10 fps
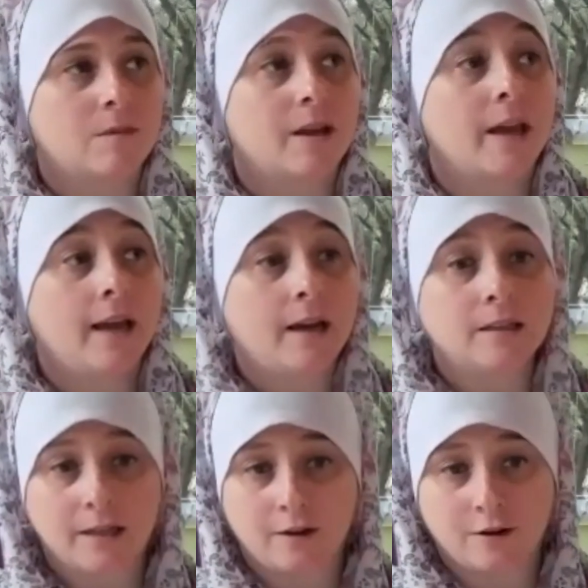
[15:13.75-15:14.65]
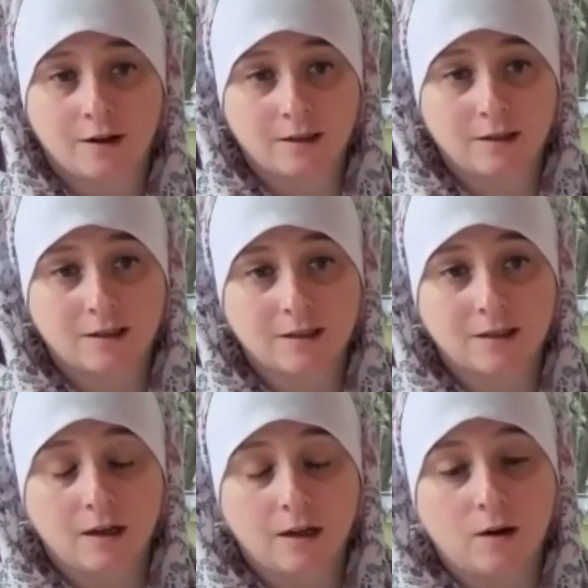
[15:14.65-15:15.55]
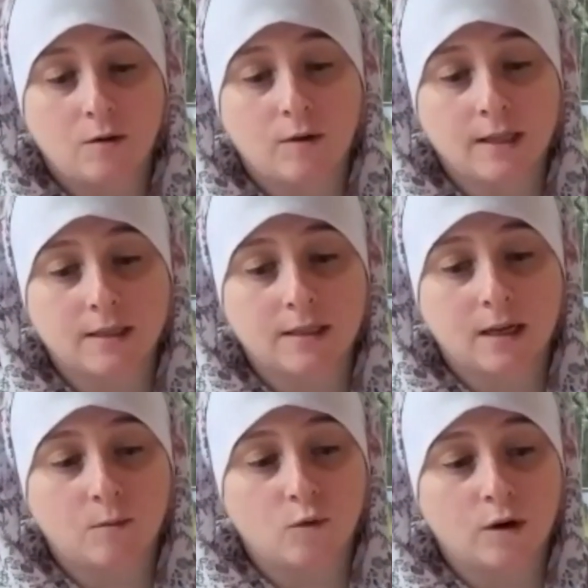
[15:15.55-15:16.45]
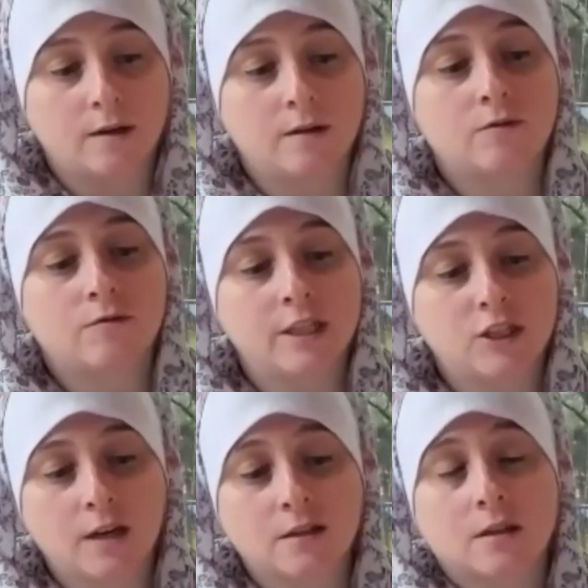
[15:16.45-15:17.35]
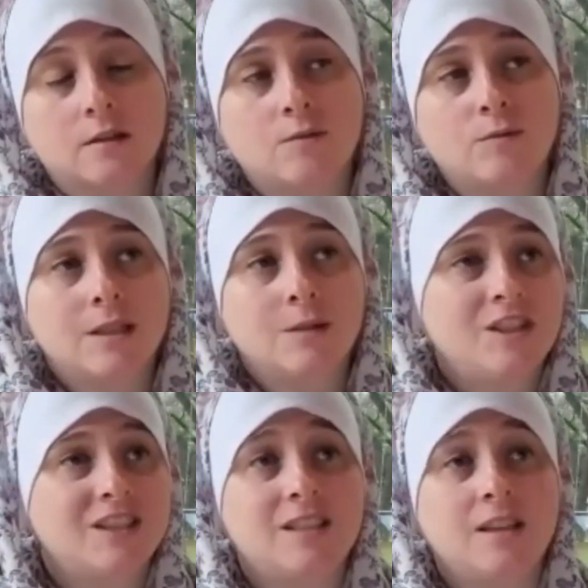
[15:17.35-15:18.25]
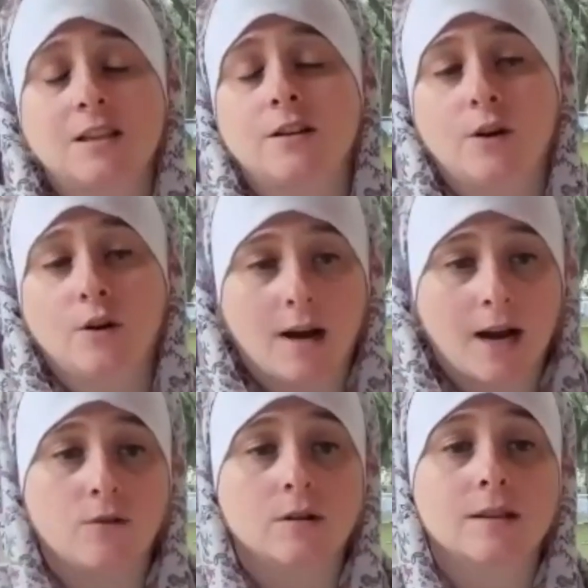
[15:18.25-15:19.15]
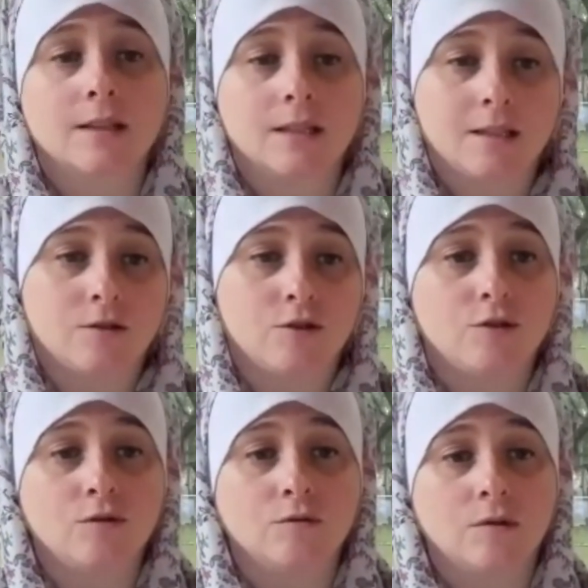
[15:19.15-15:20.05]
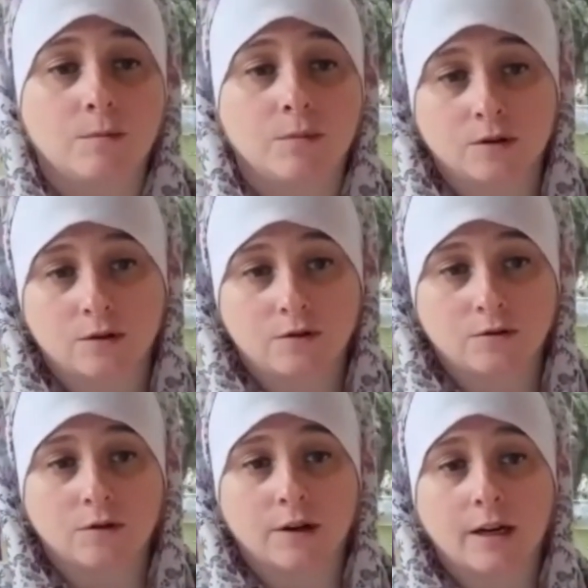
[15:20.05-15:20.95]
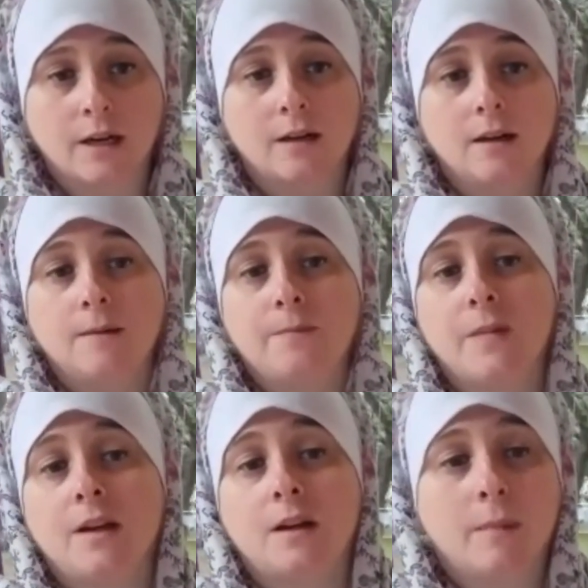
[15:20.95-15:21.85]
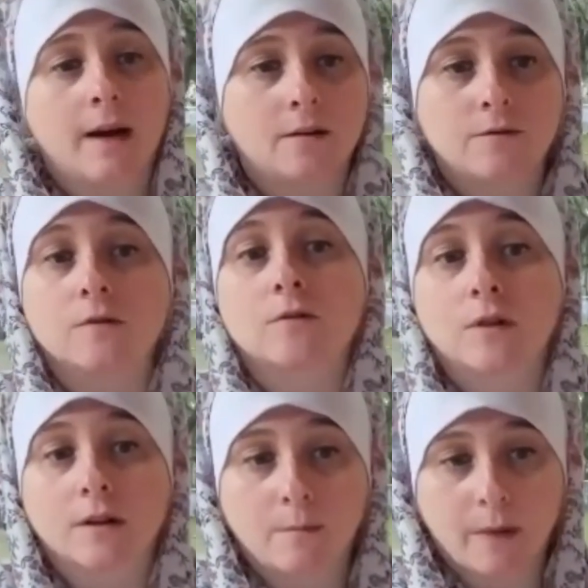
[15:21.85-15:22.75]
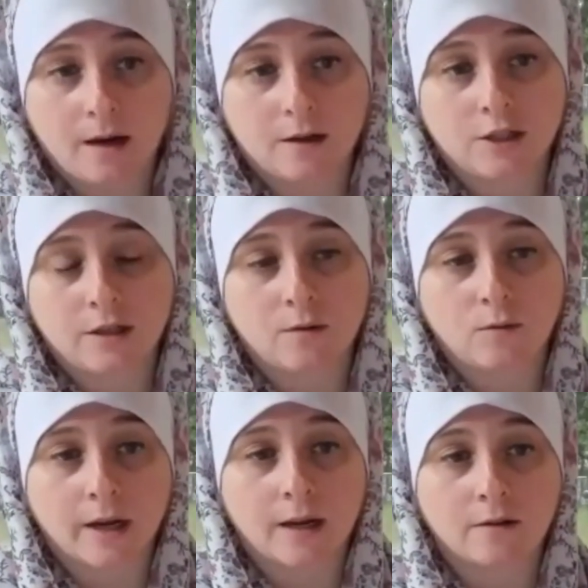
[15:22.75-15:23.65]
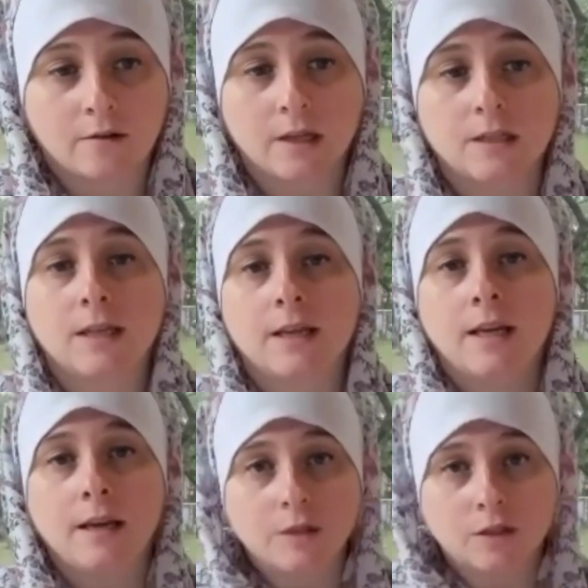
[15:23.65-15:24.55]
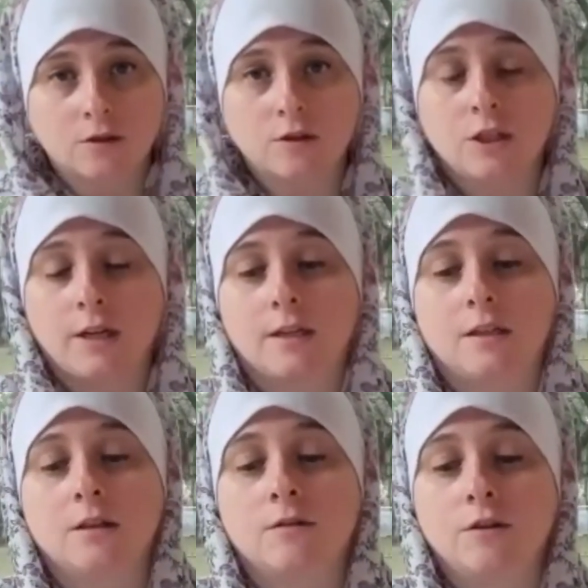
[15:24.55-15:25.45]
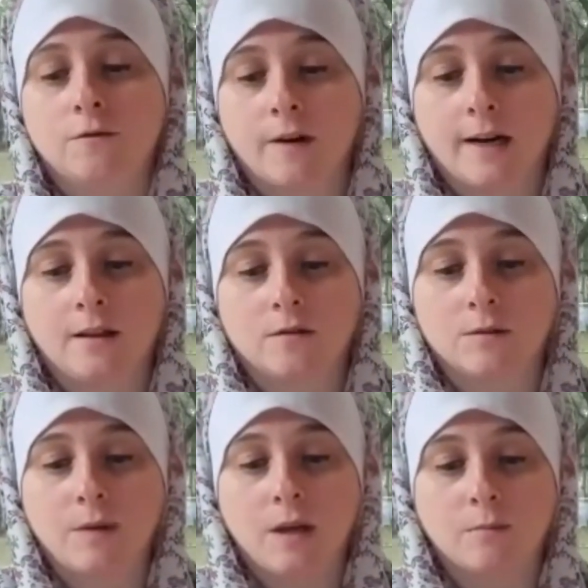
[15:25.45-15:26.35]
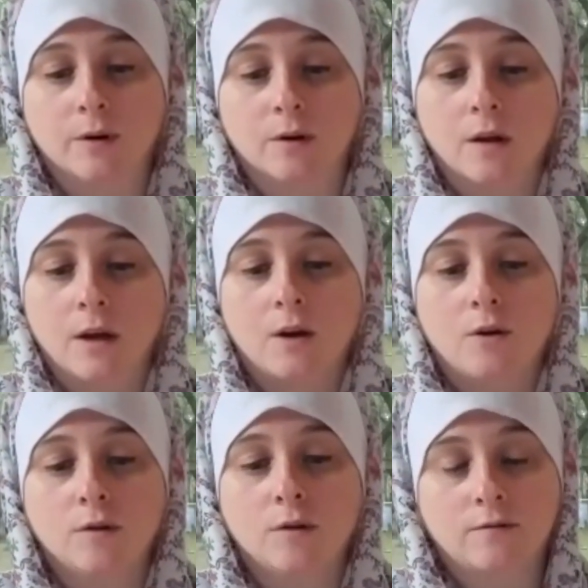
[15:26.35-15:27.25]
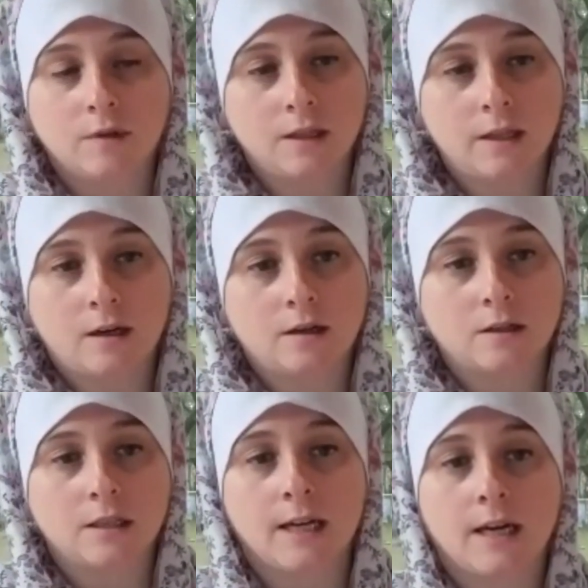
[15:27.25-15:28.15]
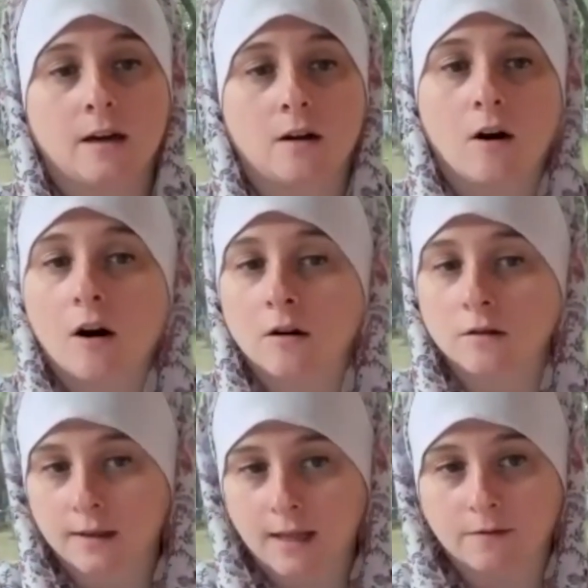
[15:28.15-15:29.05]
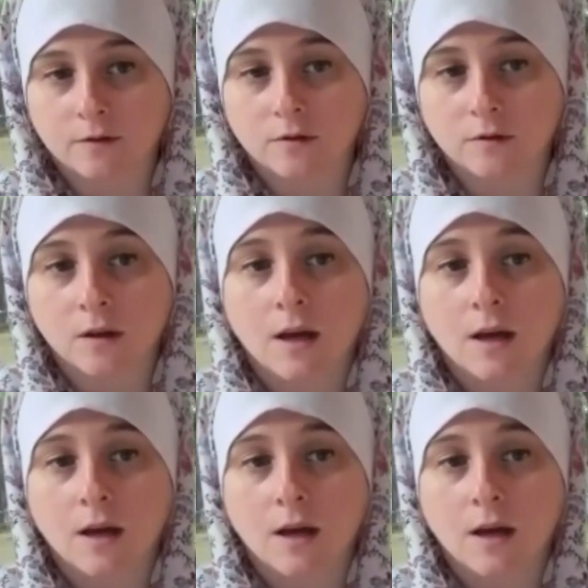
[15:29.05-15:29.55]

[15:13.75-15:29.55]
can't hear us, when someone rejects us, or when someone just doesn't know how to listen to a birth story in a mindful or compassionate way, right? To keep searching until you find those people who can really understand on a heart level